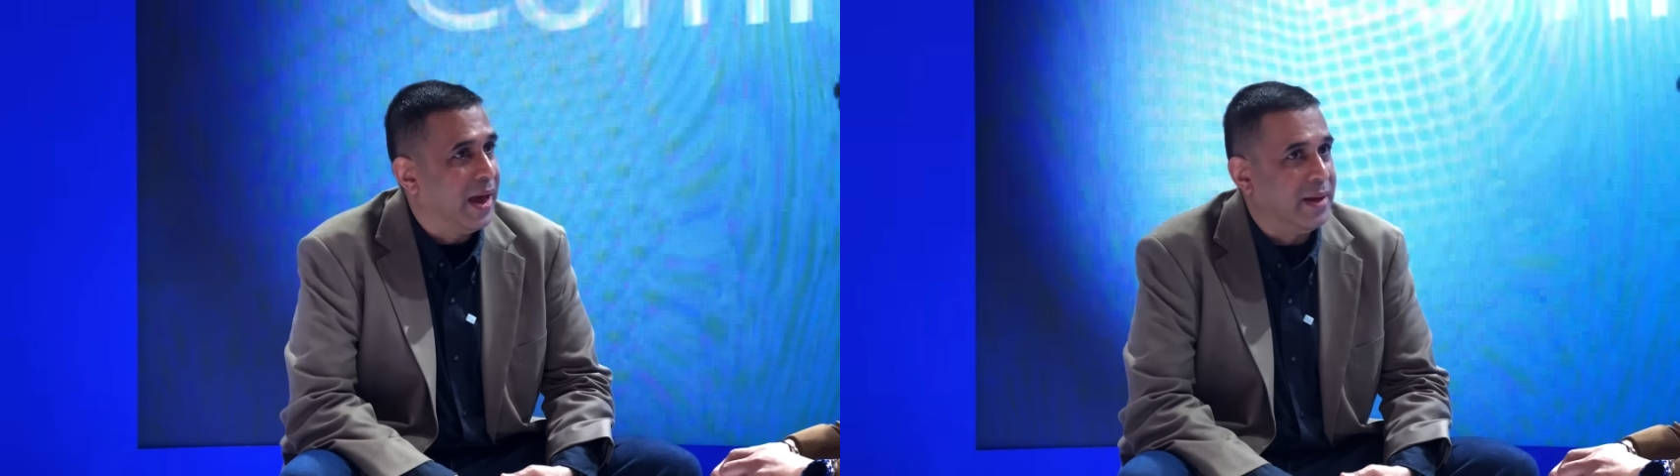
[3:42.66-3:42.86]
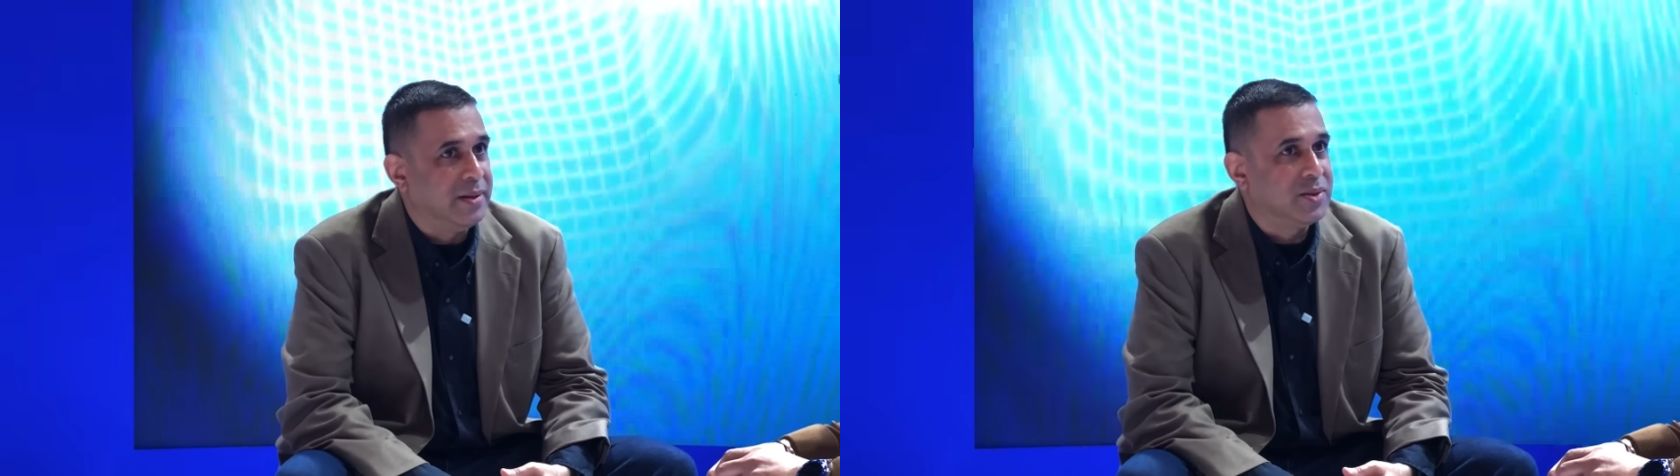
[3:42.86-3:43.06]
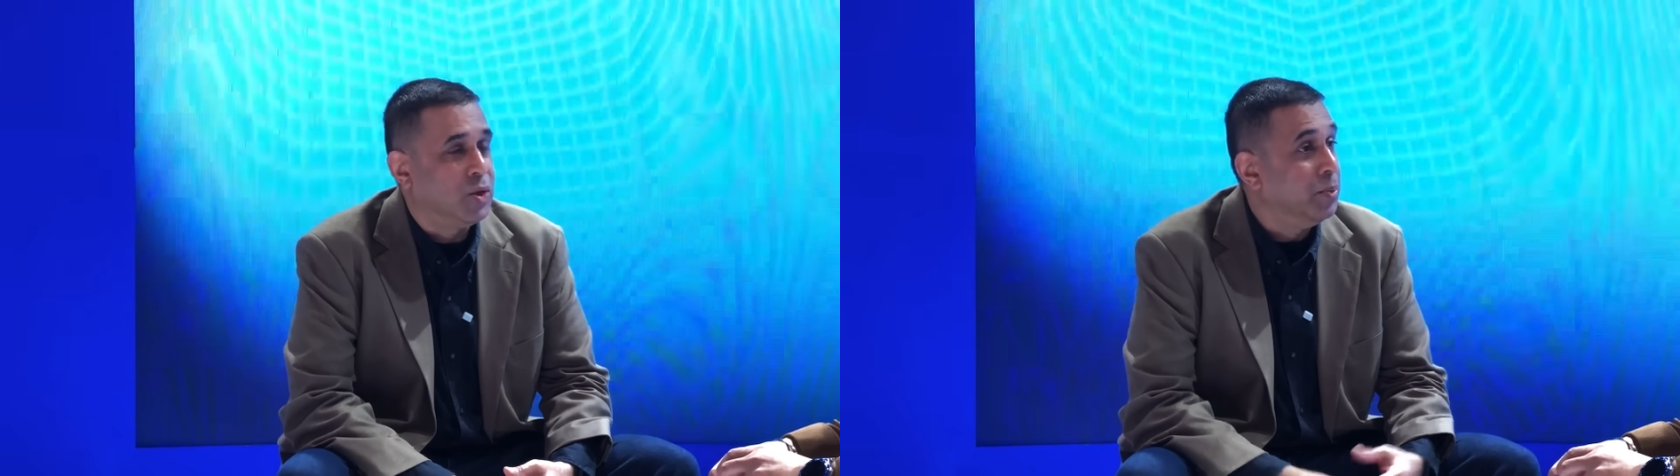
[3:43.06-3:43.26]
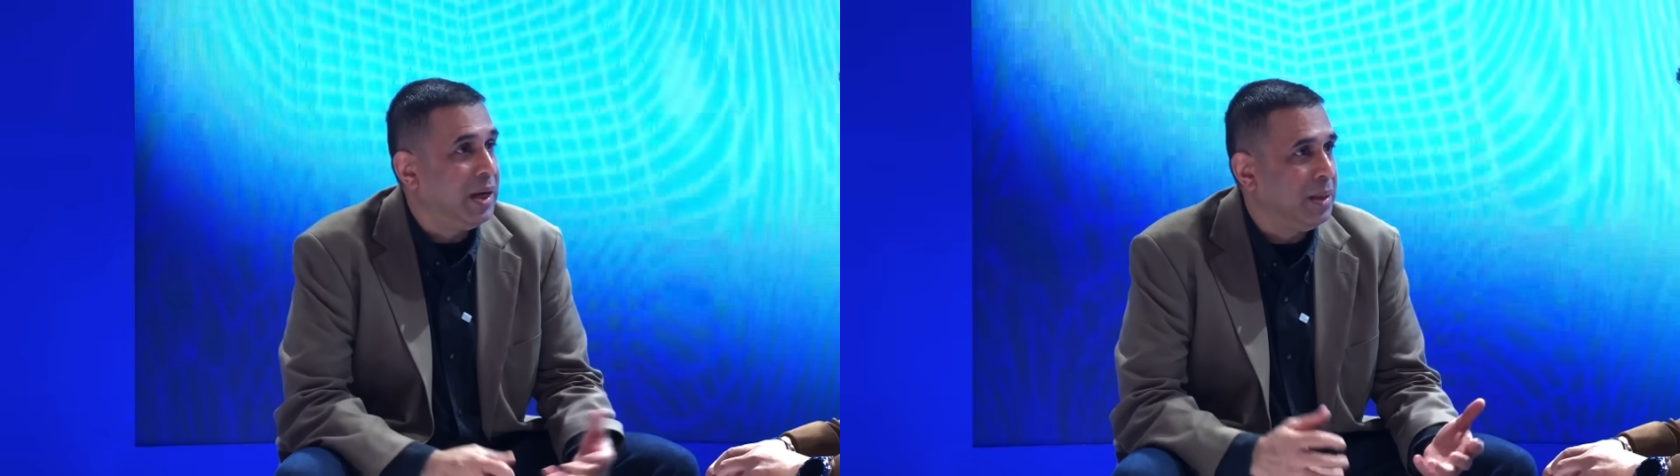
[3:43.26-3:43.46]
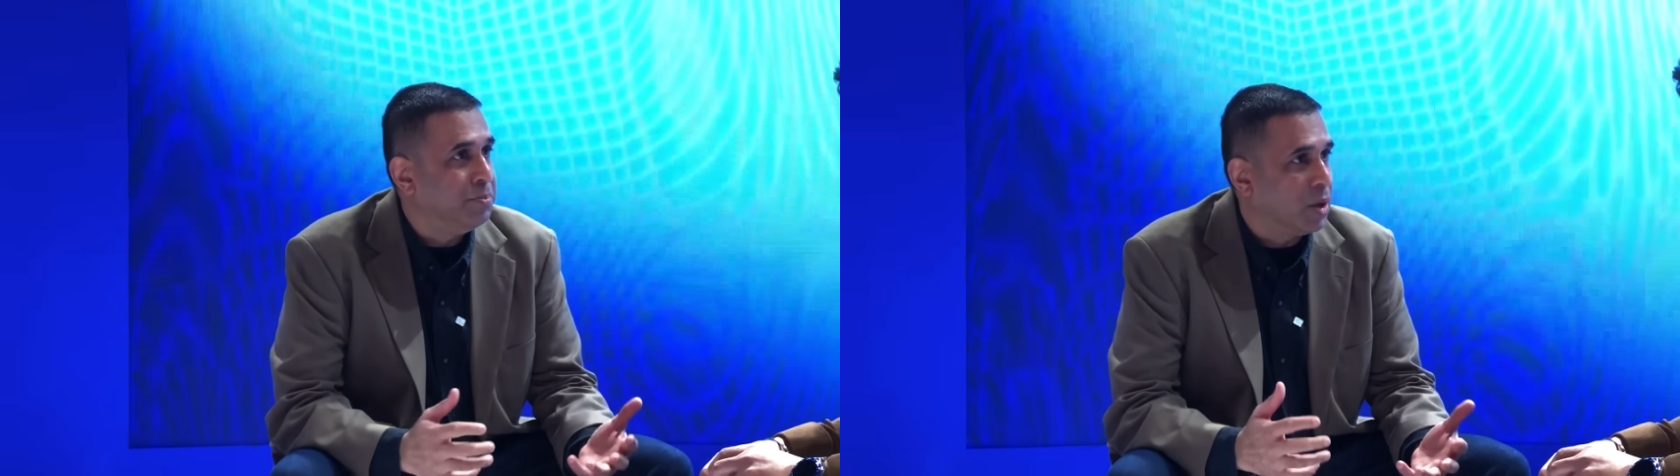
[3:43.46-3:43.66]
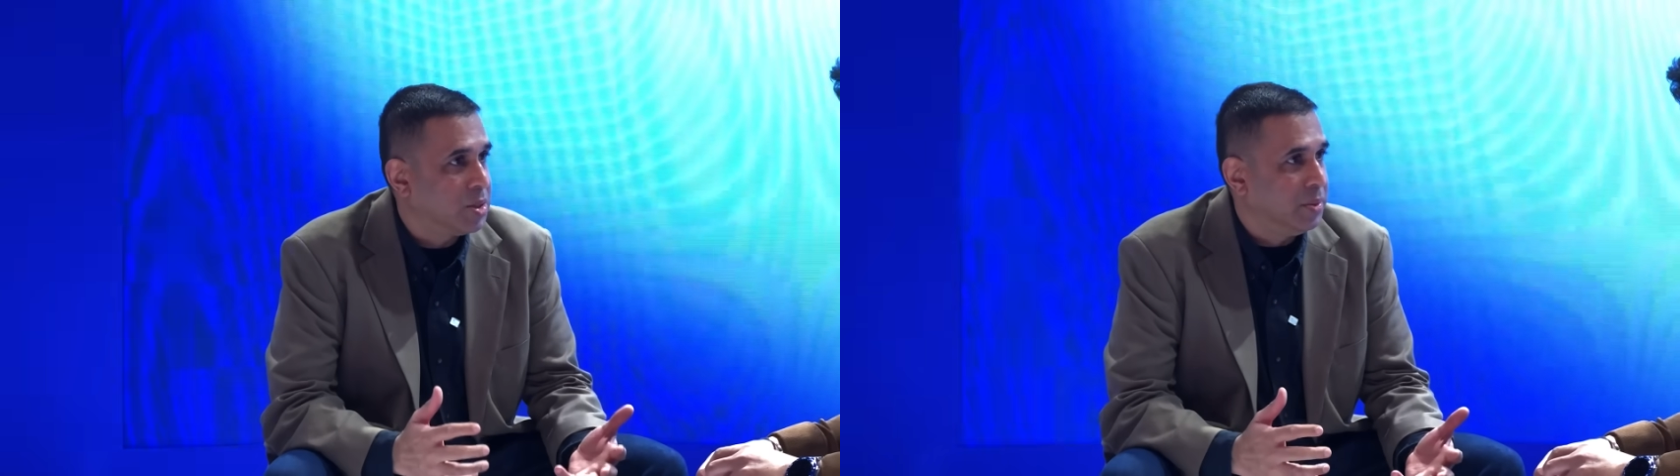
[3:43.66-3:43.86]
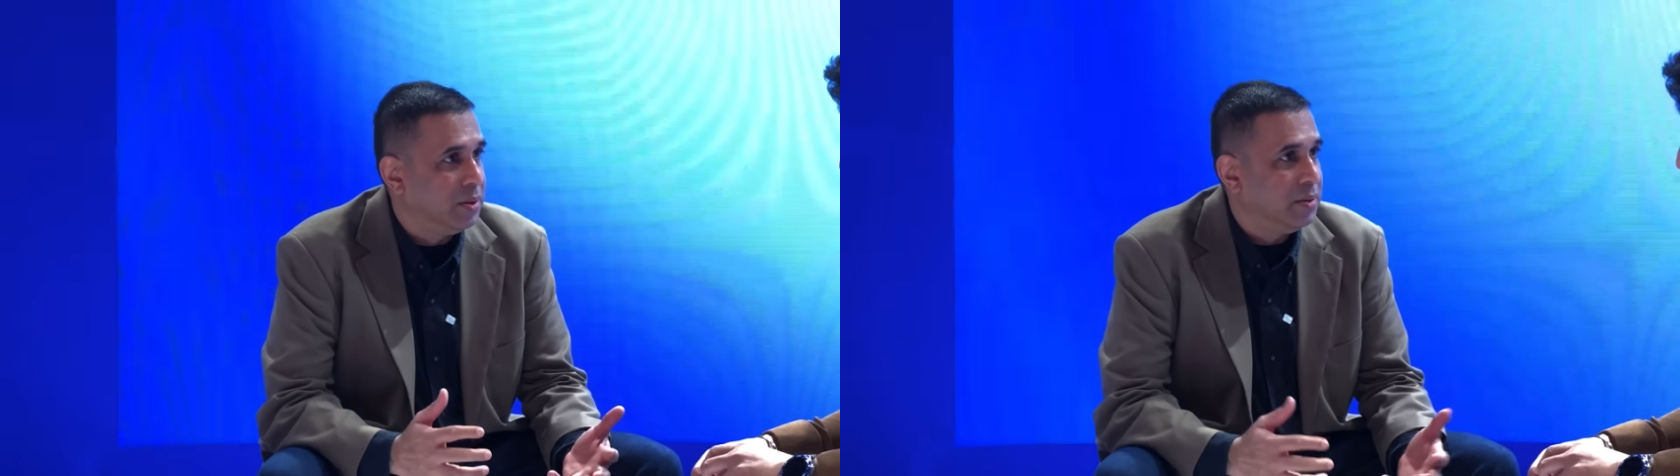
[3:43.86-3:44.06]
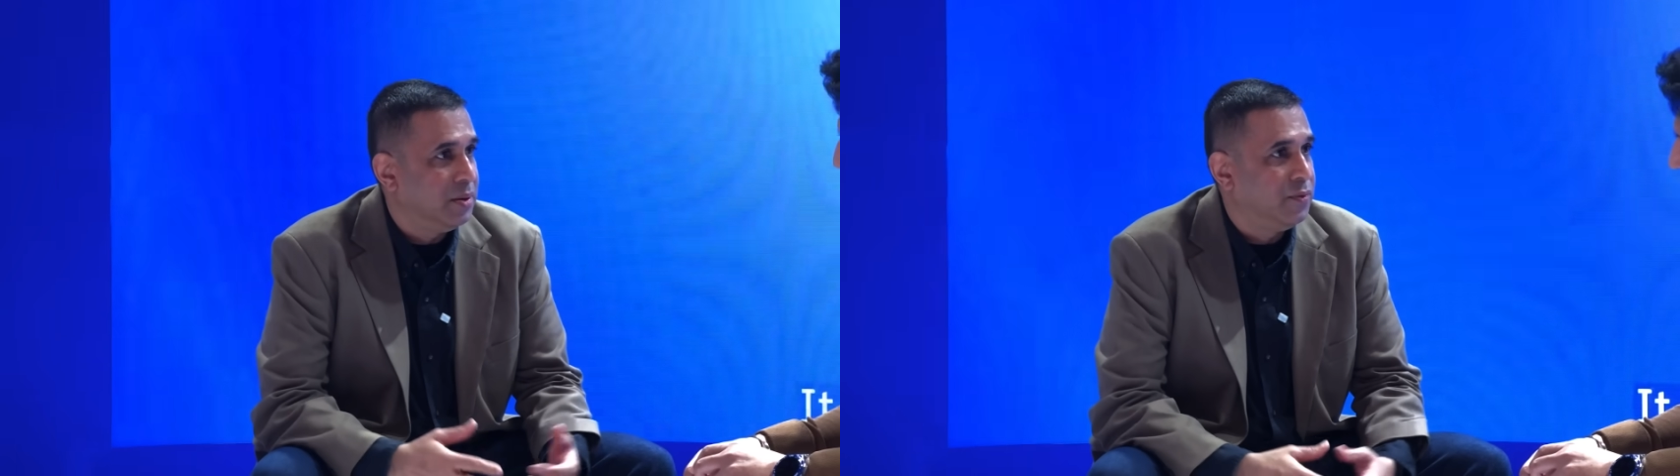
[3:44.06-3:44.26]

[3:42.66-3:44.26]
And it's humanly impossible